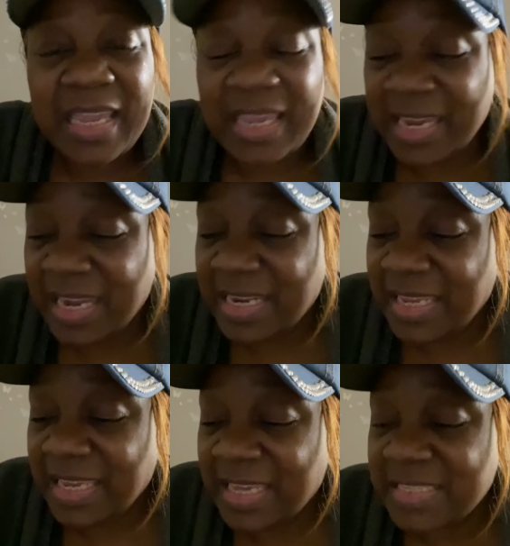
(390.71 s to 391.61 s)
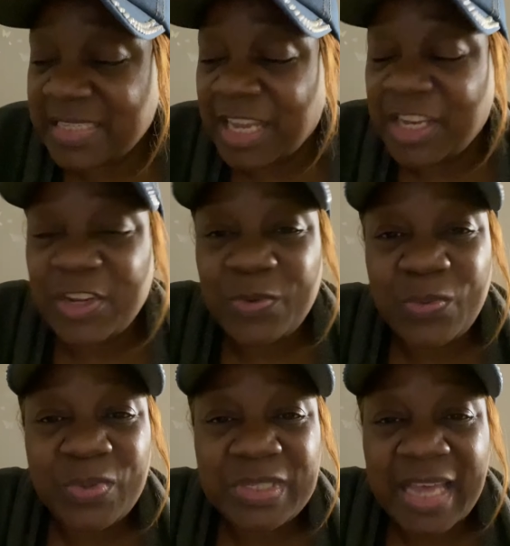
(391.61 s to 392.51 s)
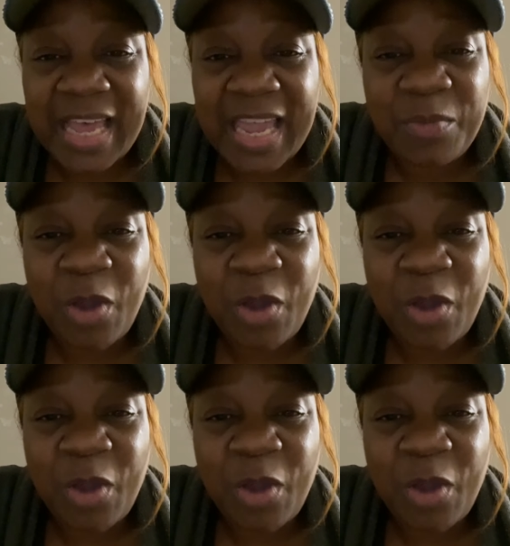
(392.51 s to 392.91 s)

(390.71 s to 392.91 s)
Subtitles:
It is a new time.